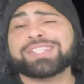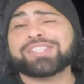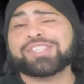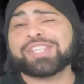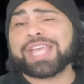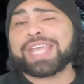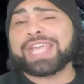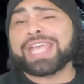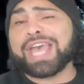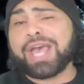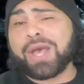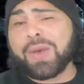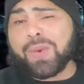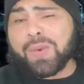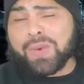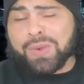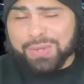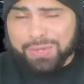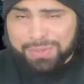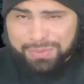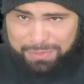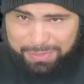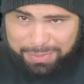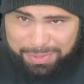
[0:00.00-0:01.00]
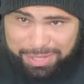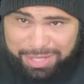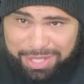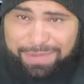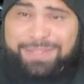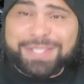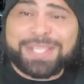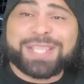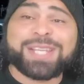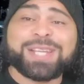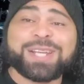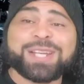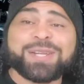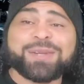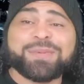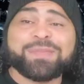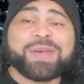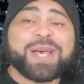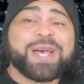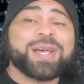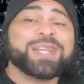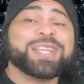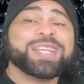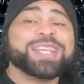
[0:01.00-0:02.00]
check out, love to hear
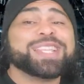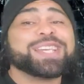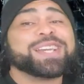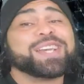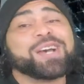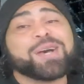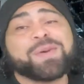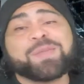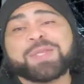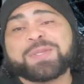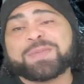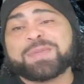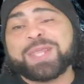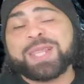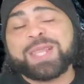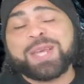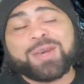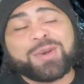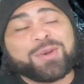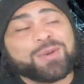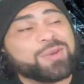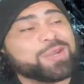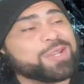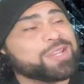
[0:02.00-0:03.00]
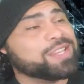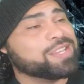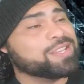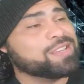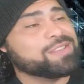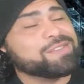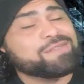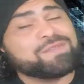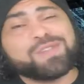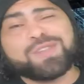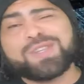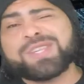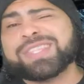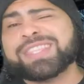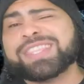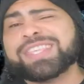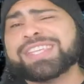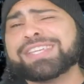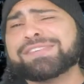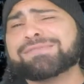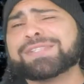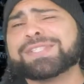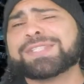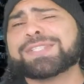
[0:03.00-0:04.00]
about it in the comments below. If you can
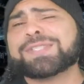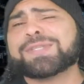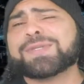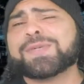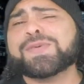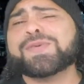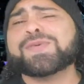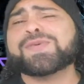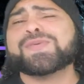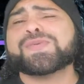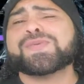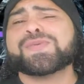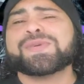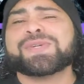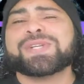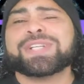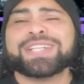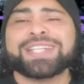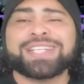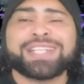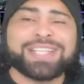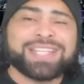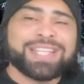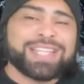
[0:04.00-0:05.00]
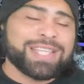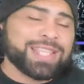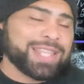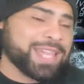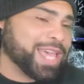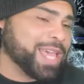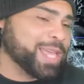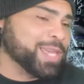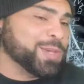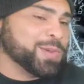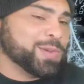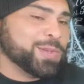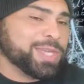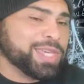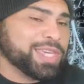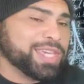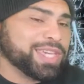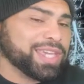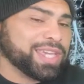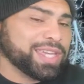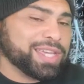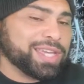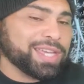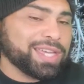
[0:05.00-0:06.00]
think of a school that you
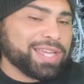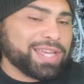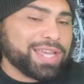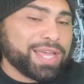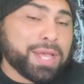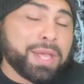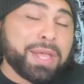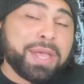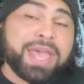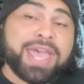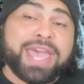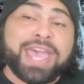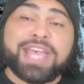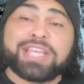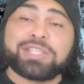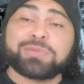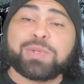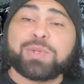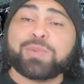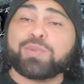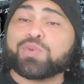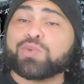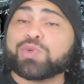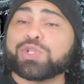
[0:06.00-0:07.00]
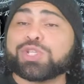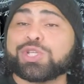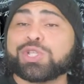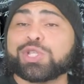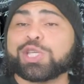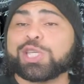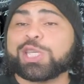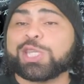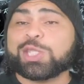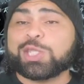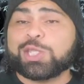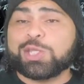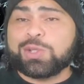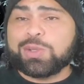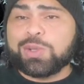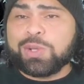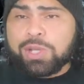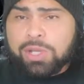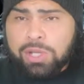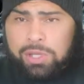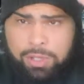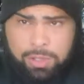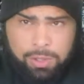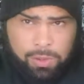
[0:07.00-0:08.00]
think has people we should look into
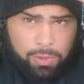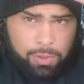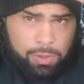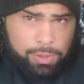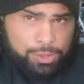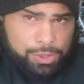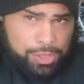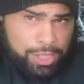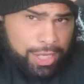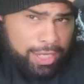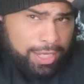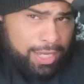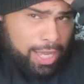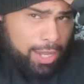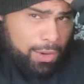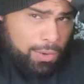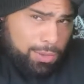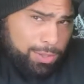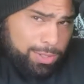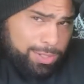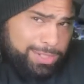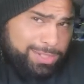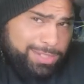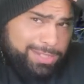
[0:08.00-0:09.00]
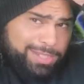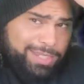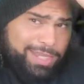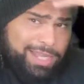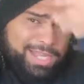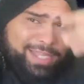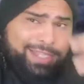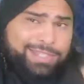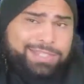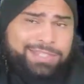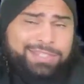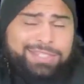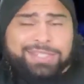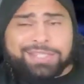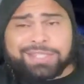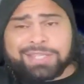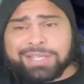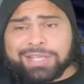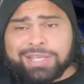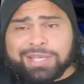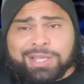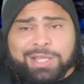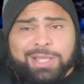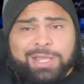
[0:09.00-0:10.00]
or check out or discuss,
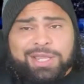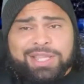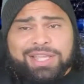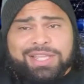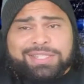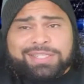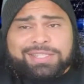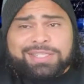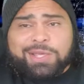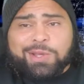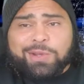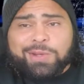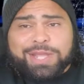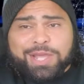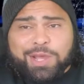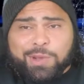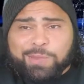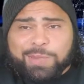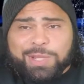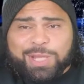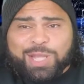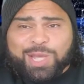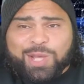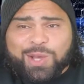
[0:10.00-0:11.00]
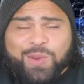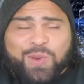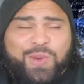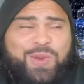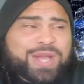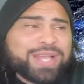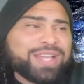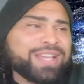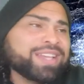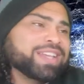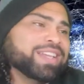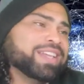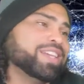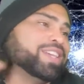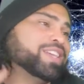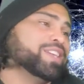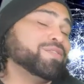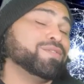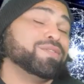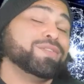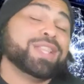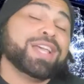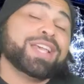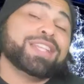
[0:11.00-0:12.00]
let us know down below.
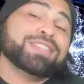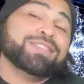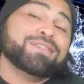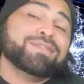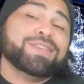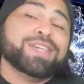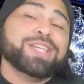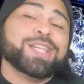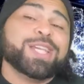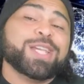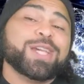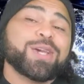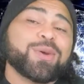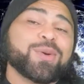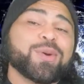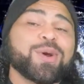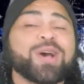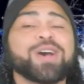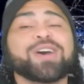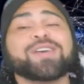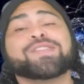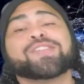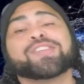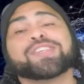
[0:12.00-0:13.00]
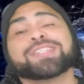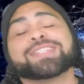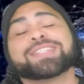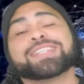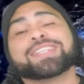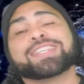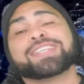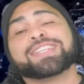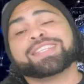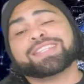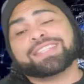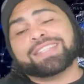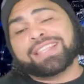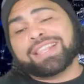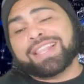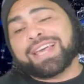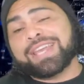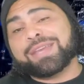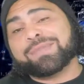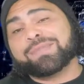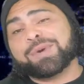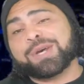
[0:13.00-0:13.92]
If you liked the video, obviously hit the like